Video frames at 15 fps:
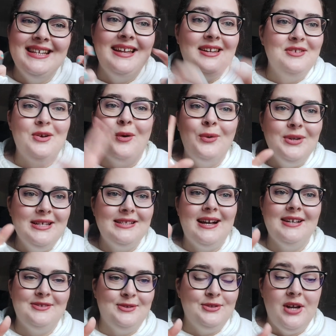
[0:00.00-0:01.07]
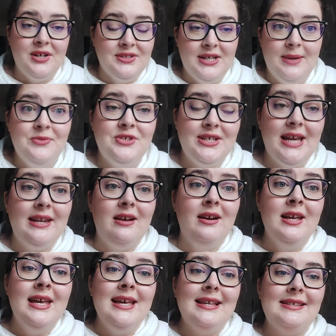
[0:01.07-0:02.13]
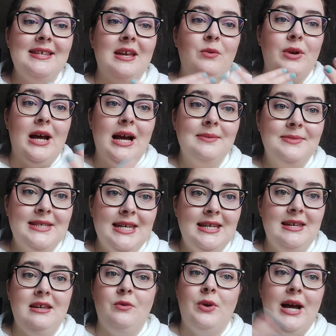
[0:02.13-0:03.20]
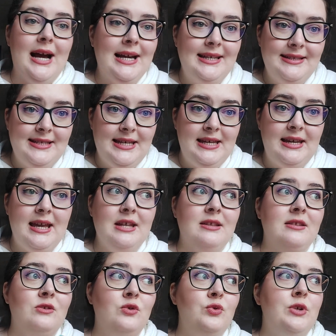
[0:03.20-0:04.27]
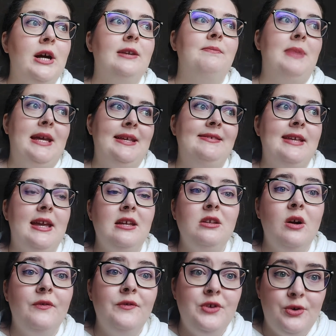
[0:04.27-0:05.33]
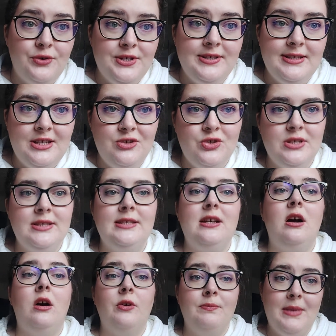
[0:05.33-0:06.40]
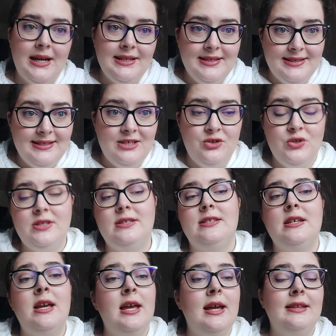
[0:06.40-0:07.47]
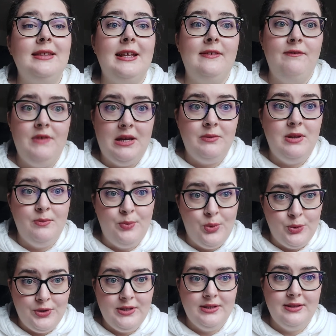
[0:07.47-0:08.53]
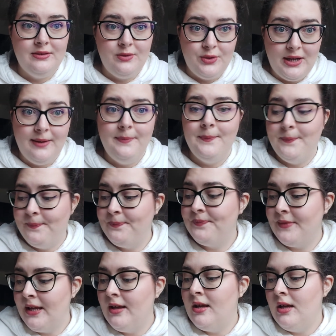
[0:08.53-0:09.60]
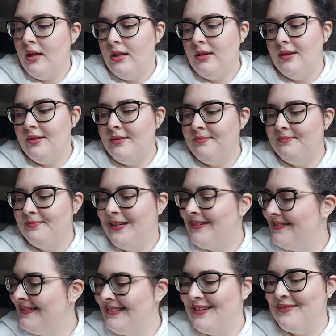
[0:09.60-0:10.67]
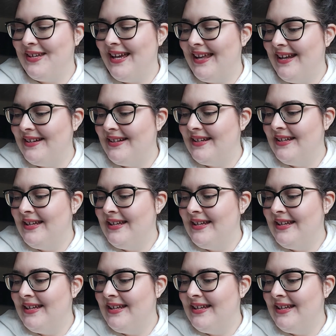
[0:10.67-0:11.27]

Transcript: Like always ask your doctor. I'm just gonna say what I'm taking, what I think, and do not base any of your decisions on my decisions. That's very important. Okay, good. There we got that.